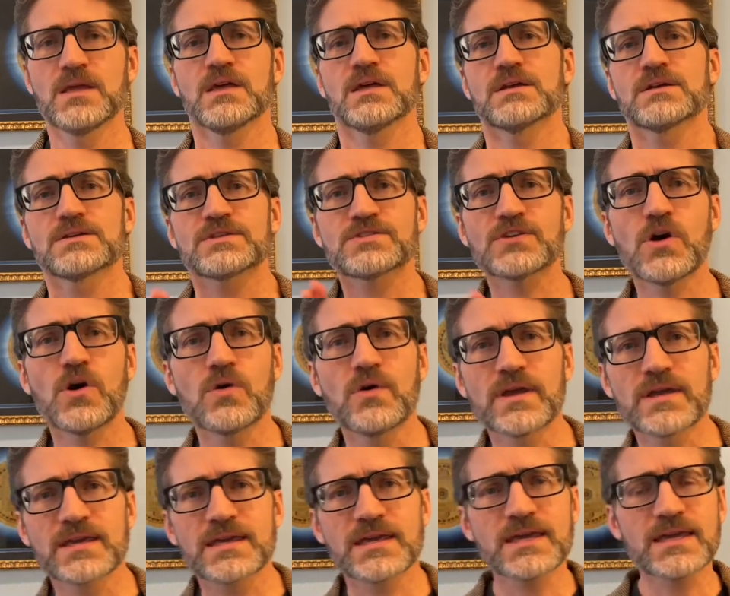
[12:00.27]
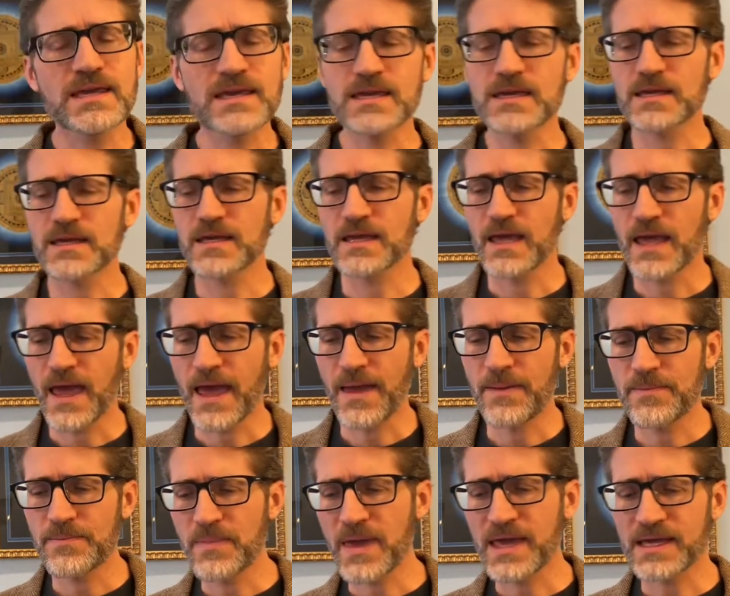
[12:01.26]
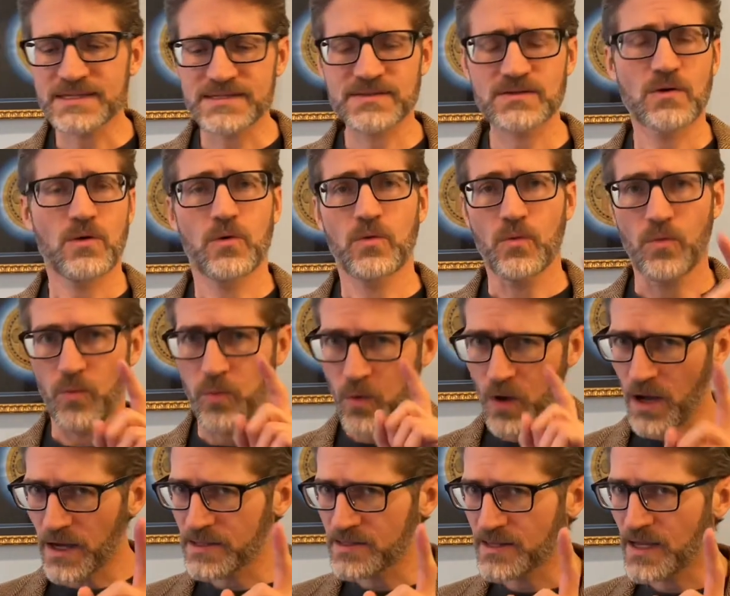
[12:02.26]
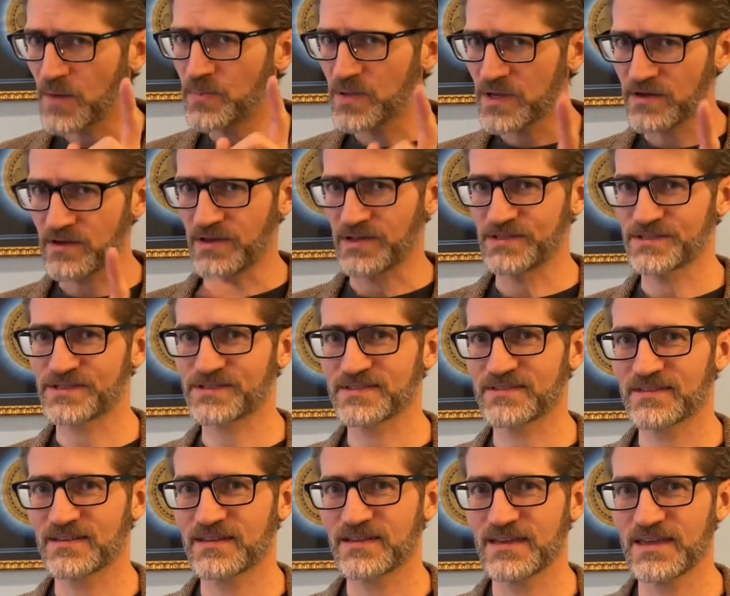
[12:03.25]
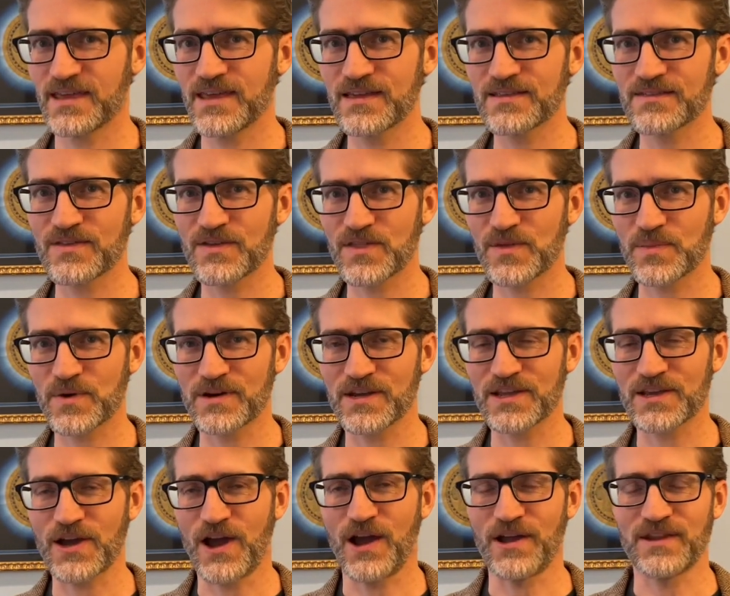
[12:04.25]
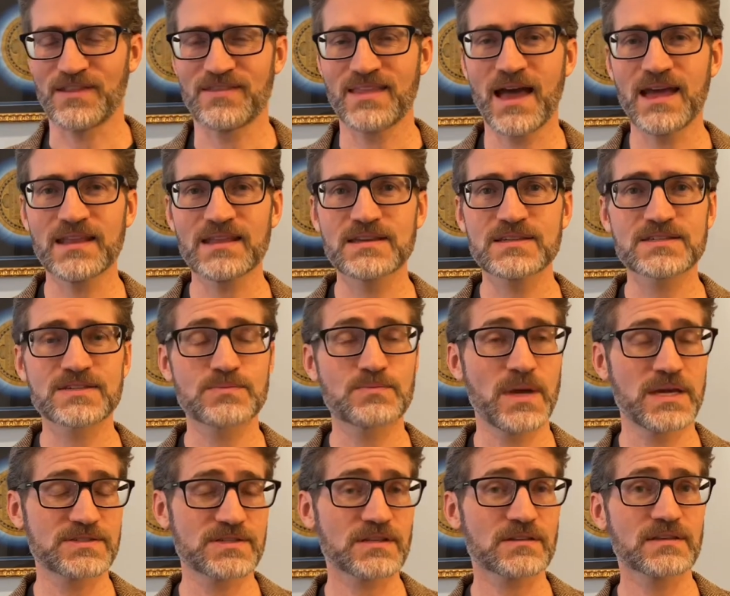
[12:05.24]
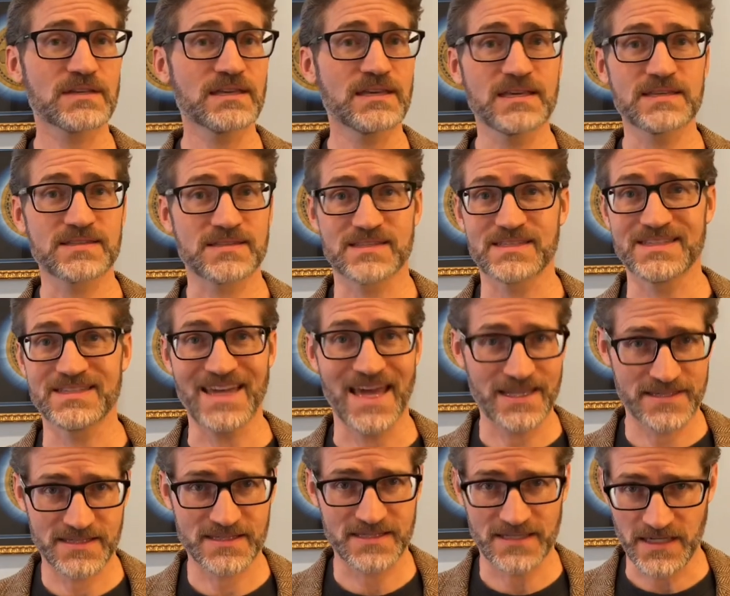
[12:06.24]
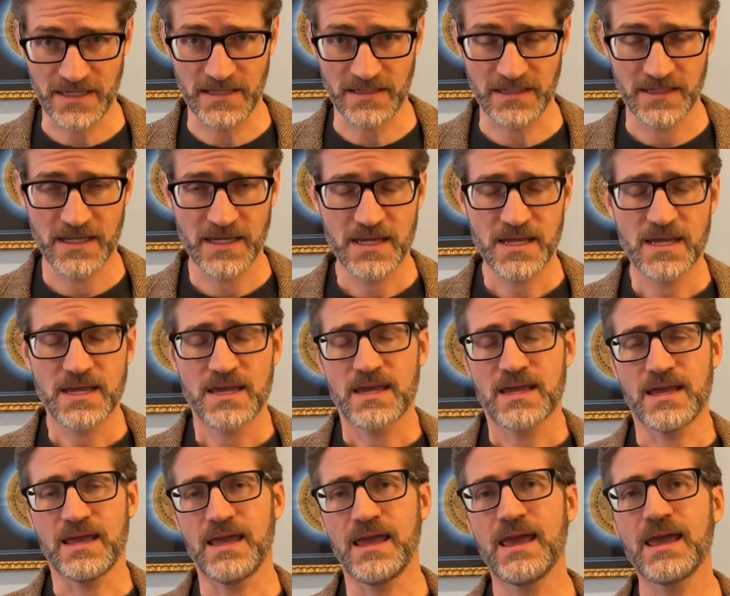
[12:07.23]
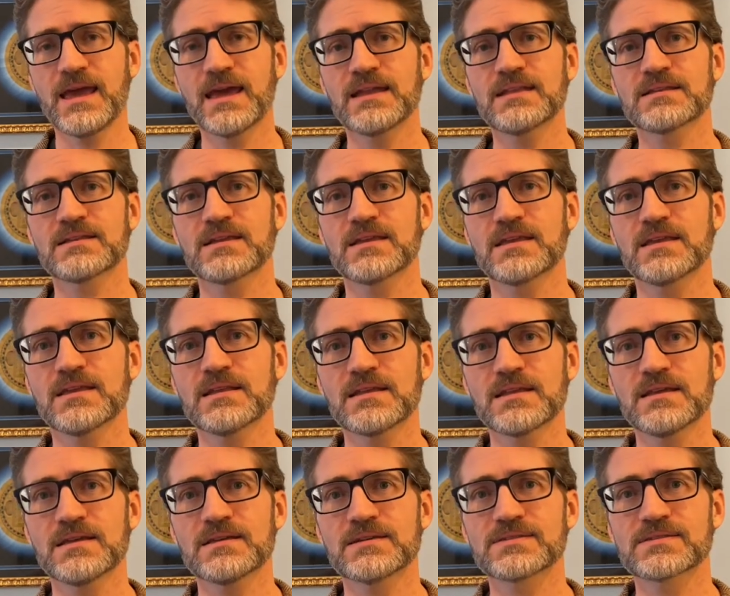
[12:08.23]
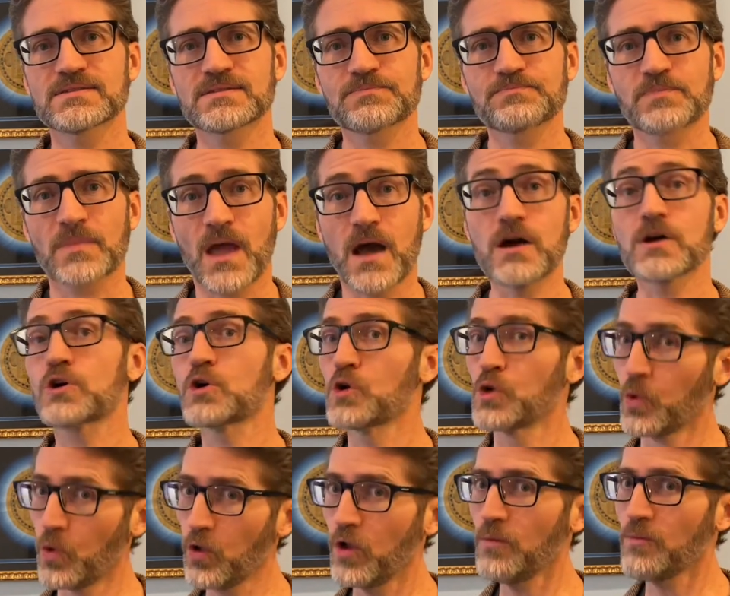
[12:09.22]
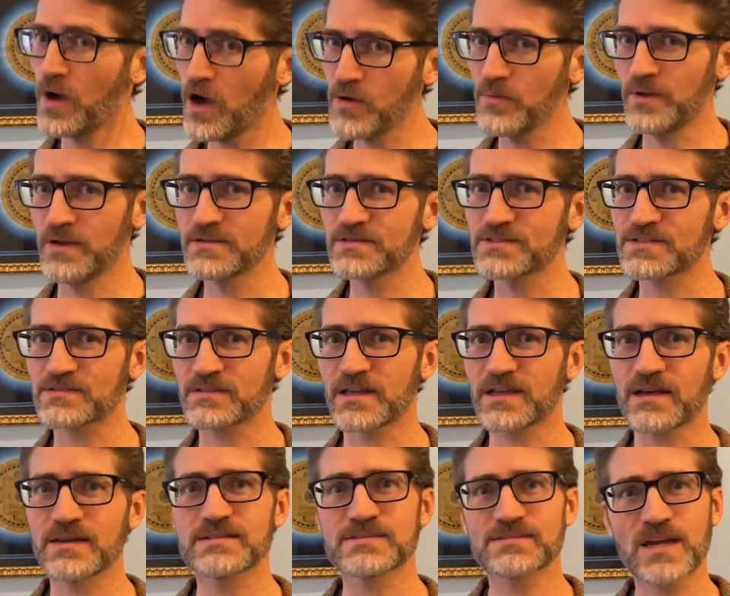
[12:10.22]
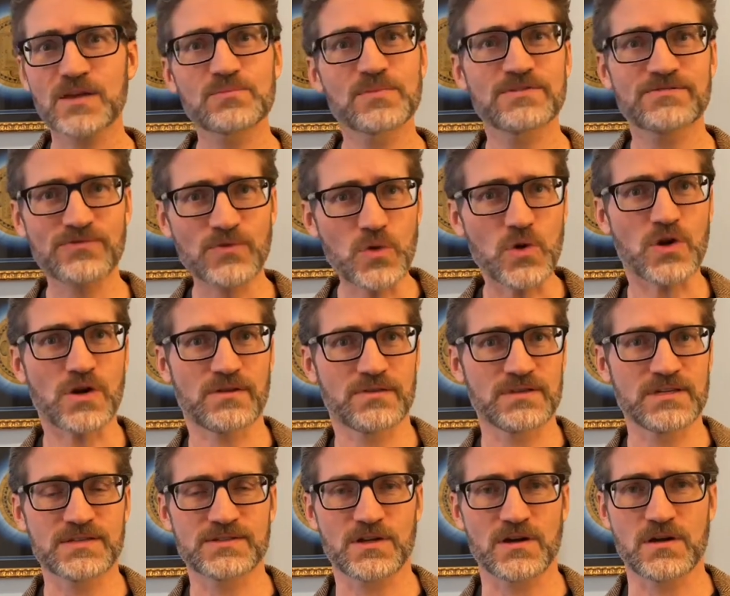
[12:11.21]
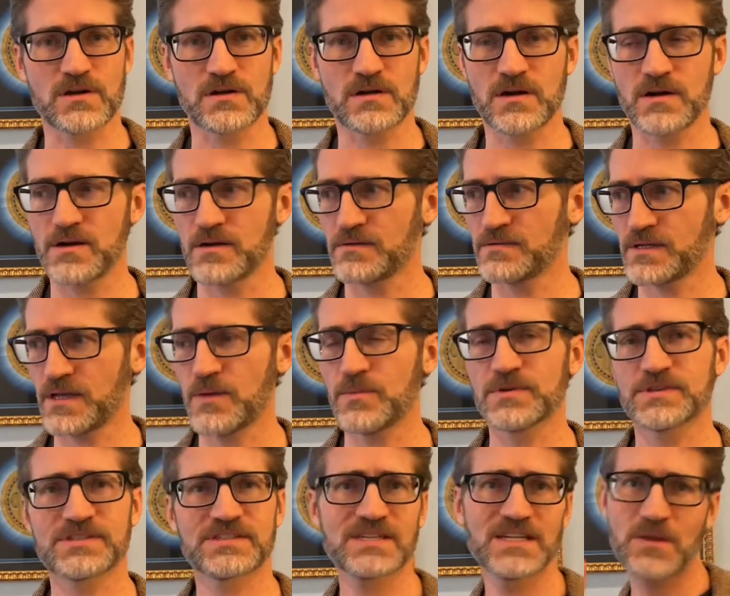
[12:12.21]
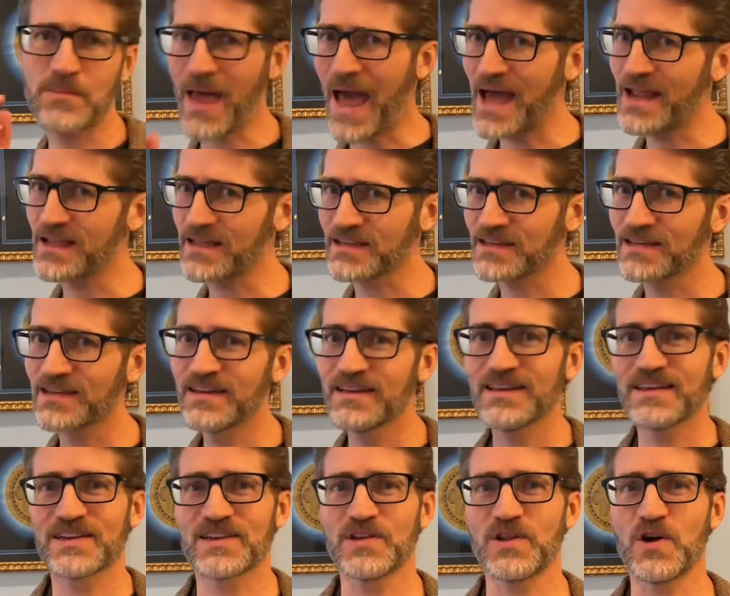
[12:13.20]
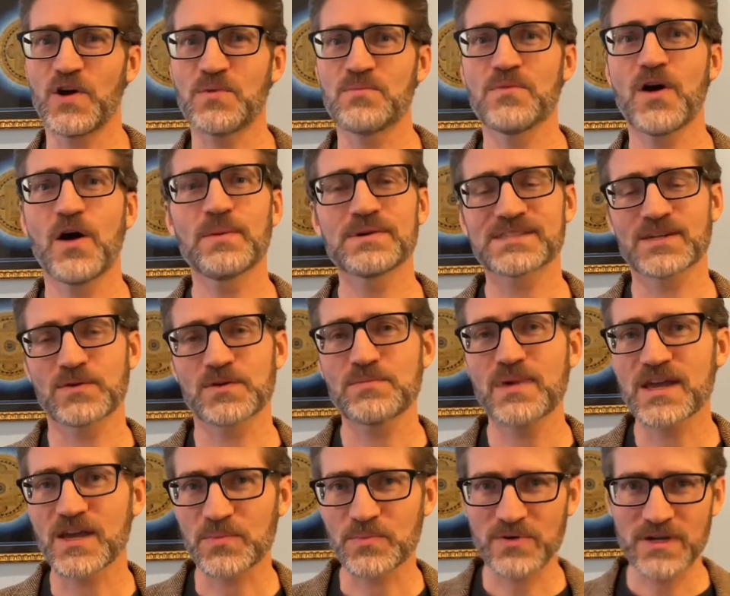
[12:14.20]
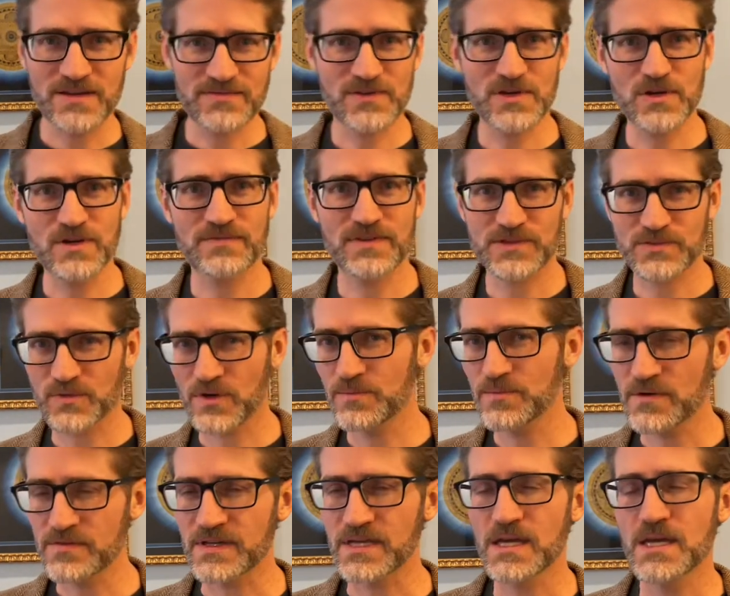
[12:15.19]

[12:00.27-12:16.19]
So he makes one appearance in The Burning God, and that is basically his death scene. And it is a cool moment. Like I said before, these are almost cinematic, moments that would make a preview if this were a movie,